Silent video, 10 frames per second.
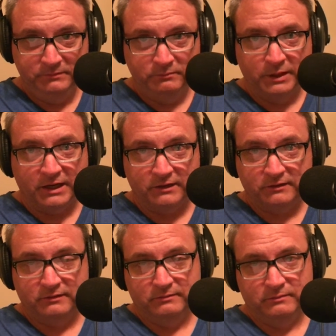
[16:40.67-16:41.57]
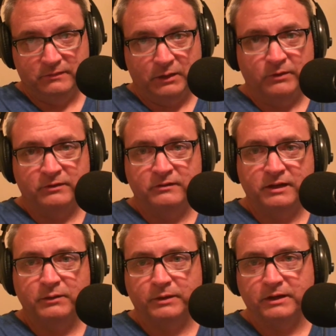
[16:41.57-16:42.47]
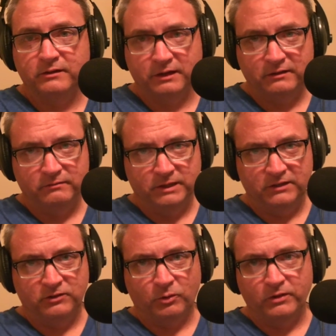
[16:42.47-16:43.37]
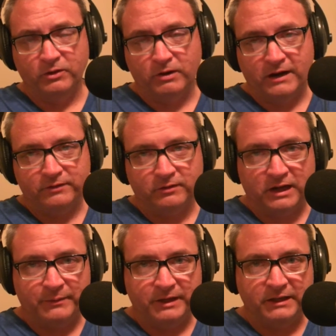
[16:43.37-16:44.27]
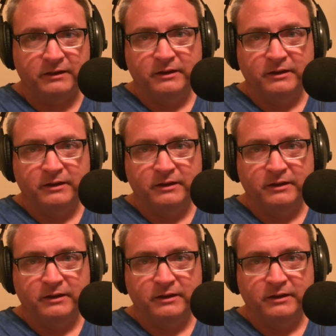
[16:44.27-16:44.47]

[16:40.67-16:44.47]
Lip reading: because he wasn't genuine, and she enjoyed the craft of comedy.